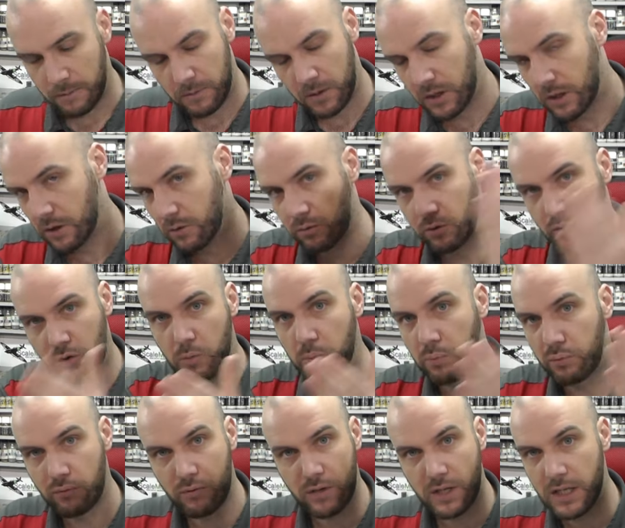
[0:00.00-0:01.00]
you know,
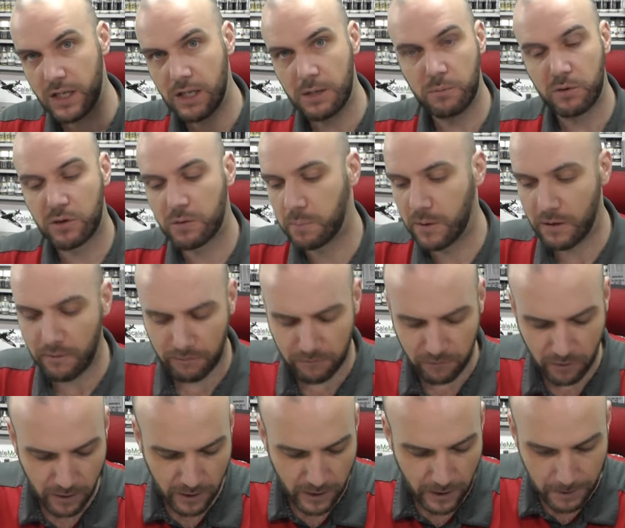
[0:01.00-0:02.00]
Supreme,
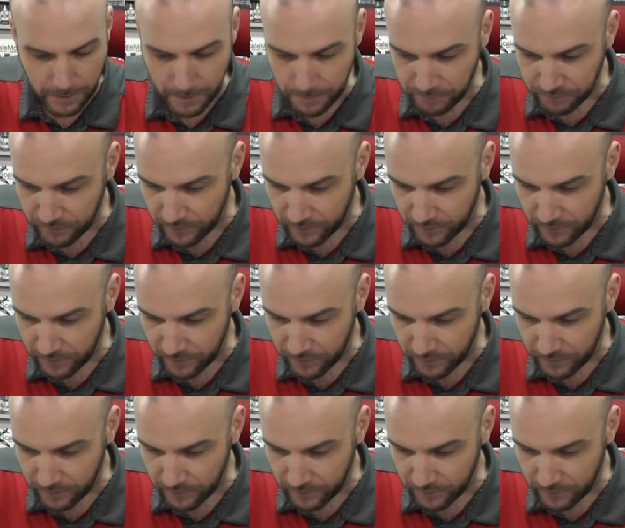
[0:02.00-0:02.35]
Spitfire.